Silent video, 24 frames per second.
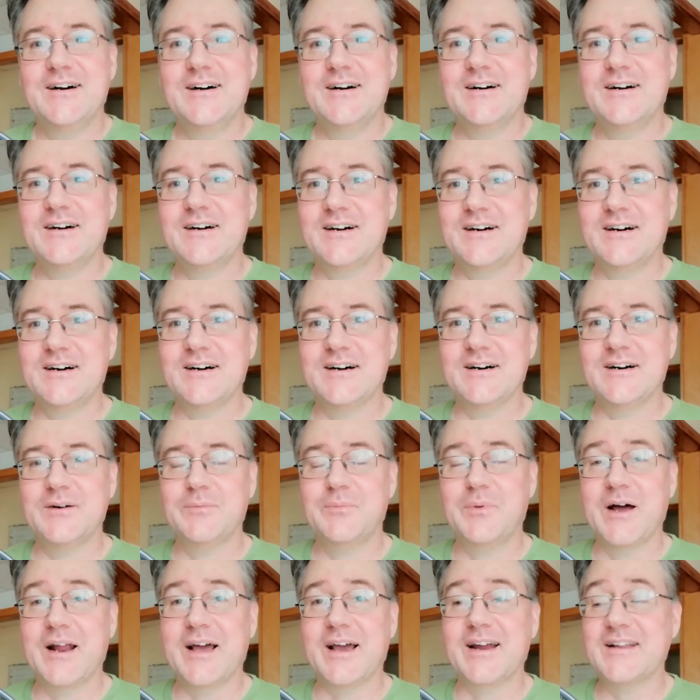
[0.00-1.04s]

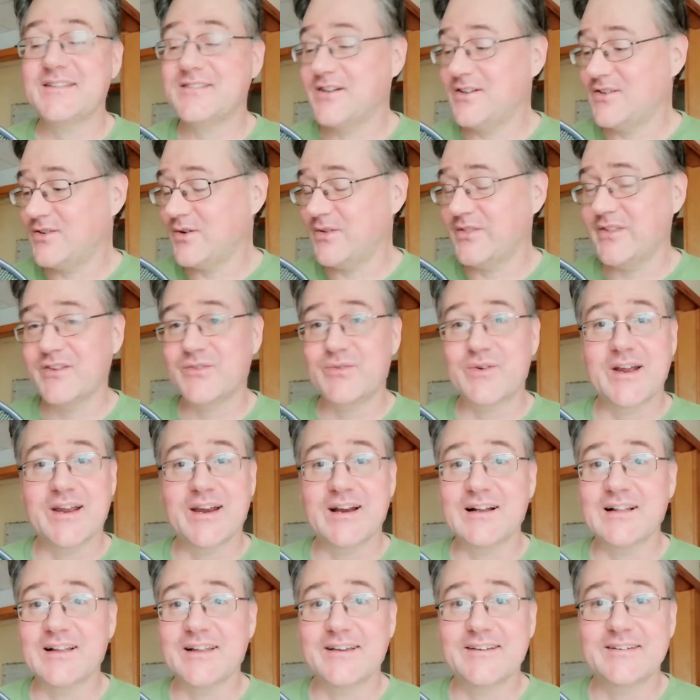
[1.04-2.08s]
But I got to start doing this
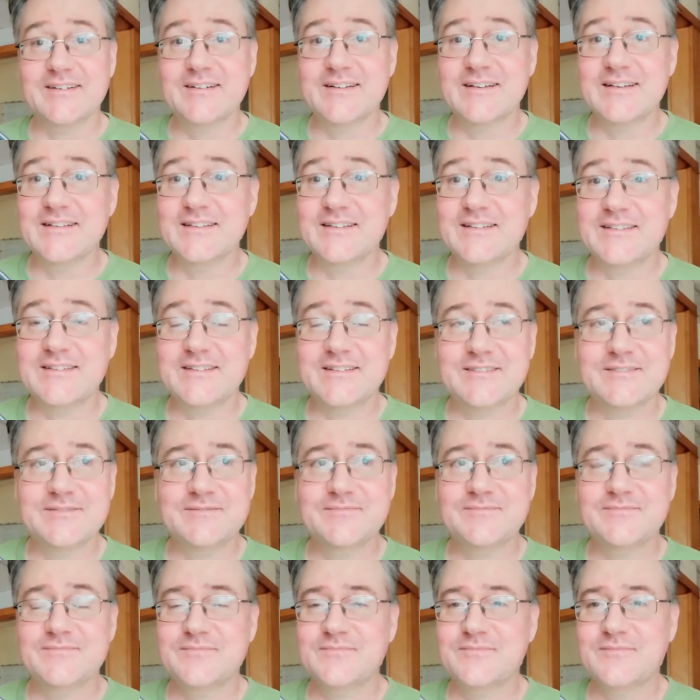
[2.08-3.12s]
regularly because
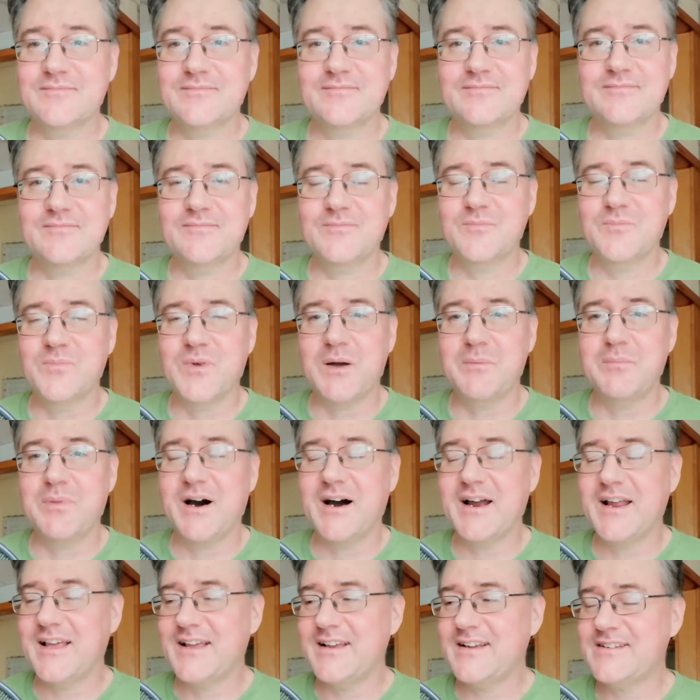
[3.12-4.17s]
my
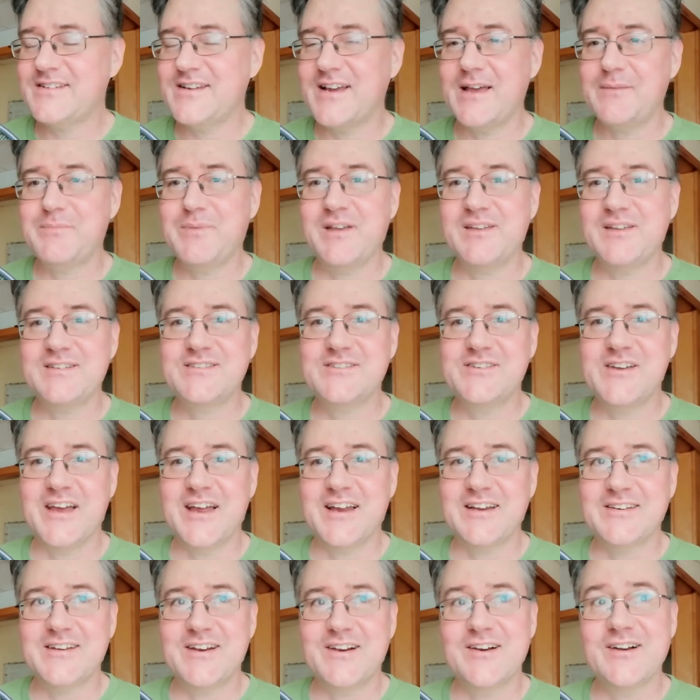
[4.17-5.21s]
body shape has
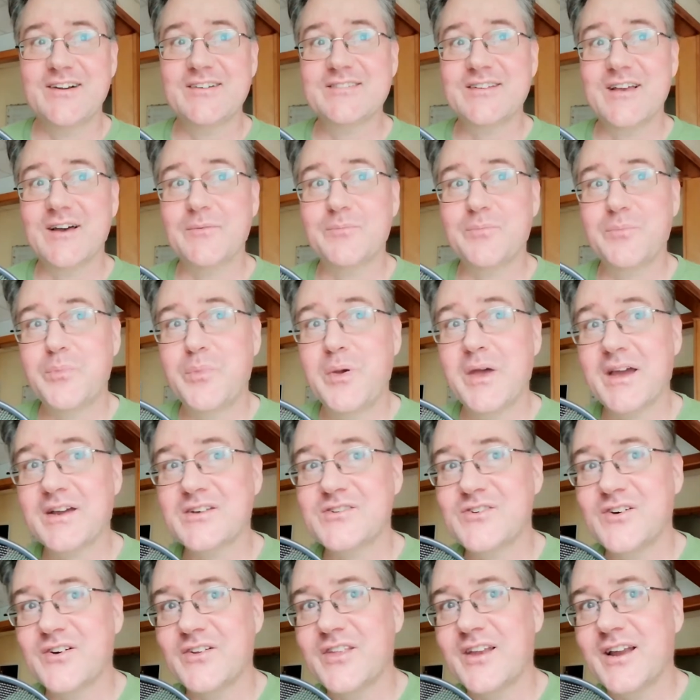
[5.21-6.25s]
changed. Here's a
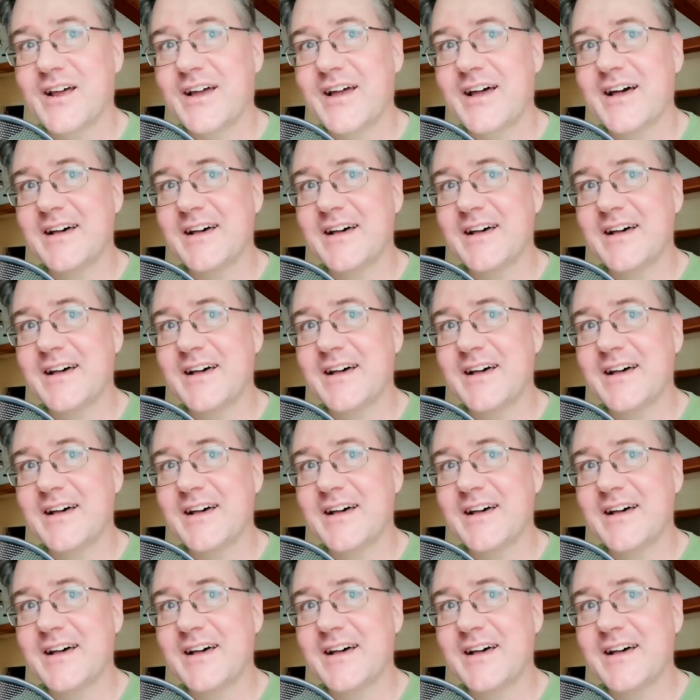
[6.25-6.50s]
picture that I